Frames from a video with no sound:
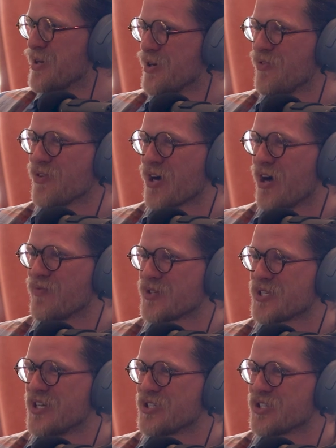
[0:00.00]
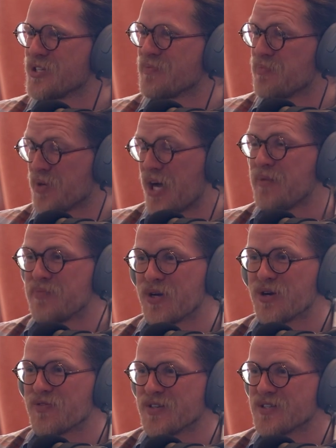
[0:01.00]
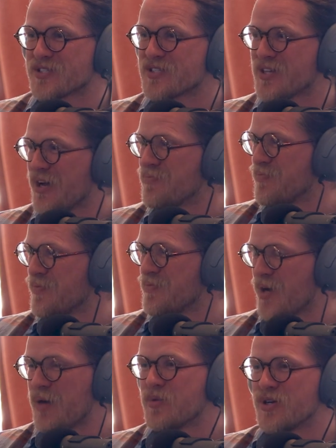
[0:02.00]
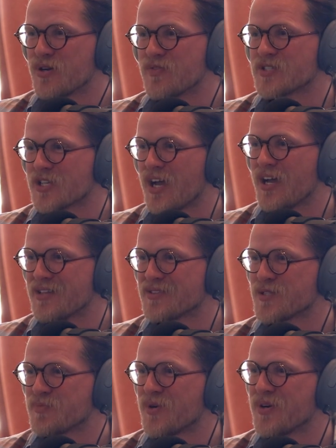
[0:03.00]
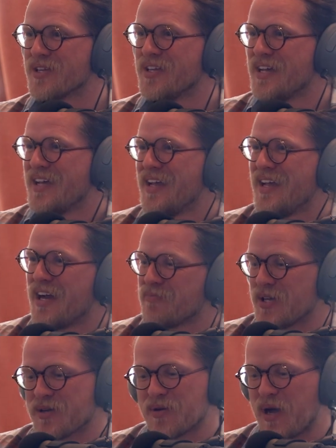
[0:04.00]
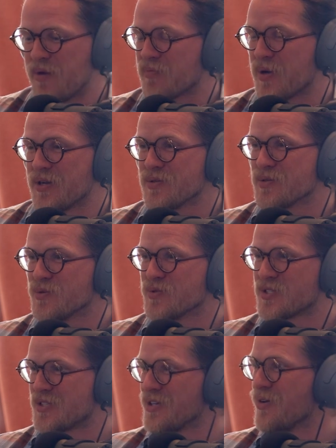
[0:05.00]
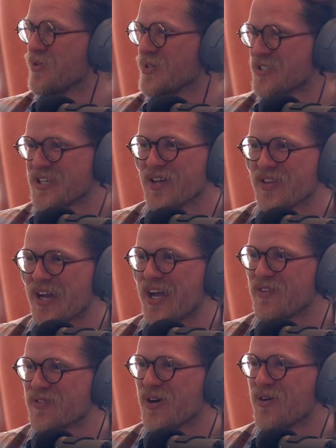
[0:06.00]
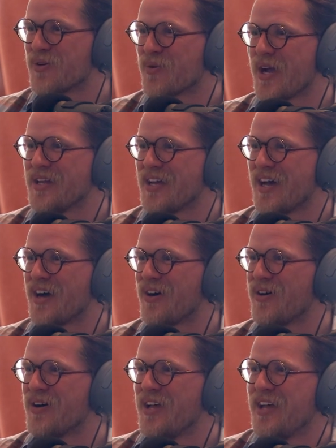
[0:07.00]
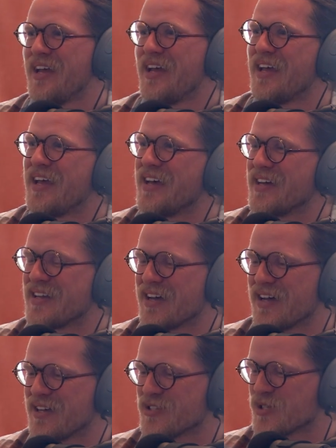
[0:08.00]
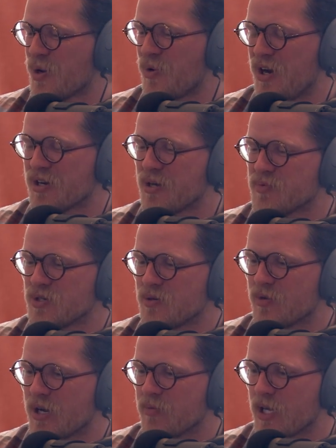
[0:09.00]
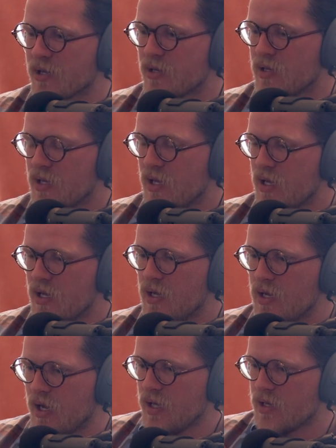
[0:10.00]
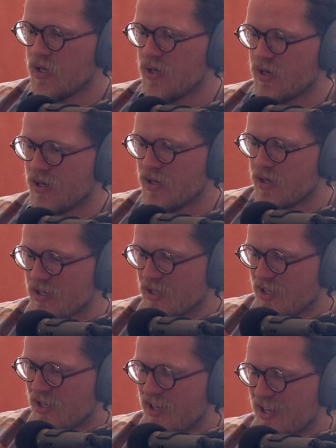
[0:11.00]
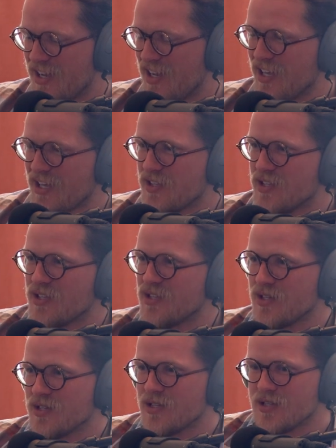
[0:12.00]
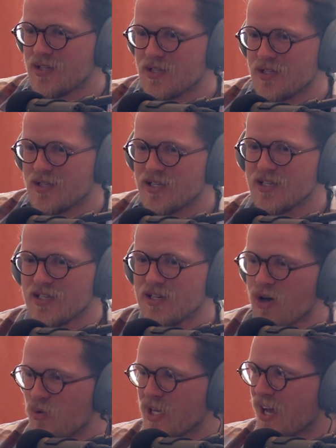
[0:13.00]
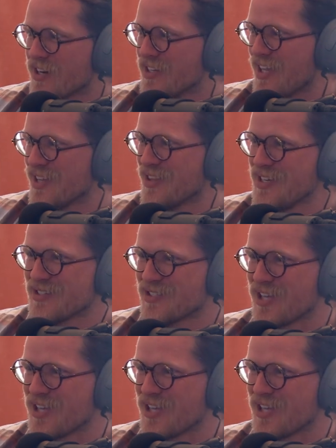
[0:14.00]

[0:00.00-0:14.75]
middle of a conversation, but I'm nervous. I'm a nervous guy at this point. I'm like, I'm going to lose the only sale that I have going right now. And so I walk up to him, and I'm like, hey, we got to get that thing